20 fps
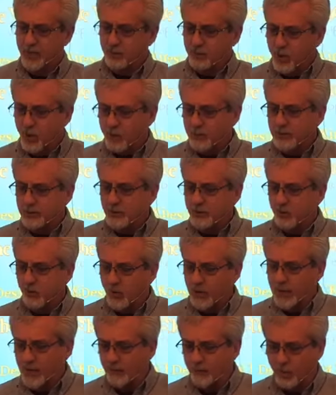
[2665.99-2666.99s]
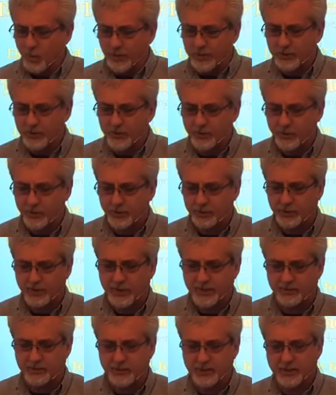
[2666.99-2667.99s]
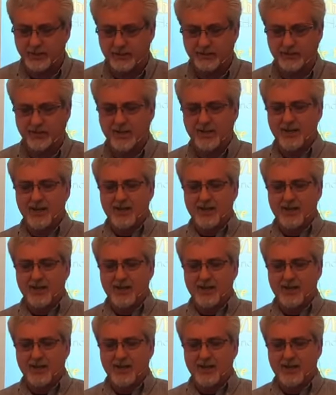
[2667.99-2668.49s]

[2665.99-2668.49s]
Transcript: Romans 12, 1 and 2 says this,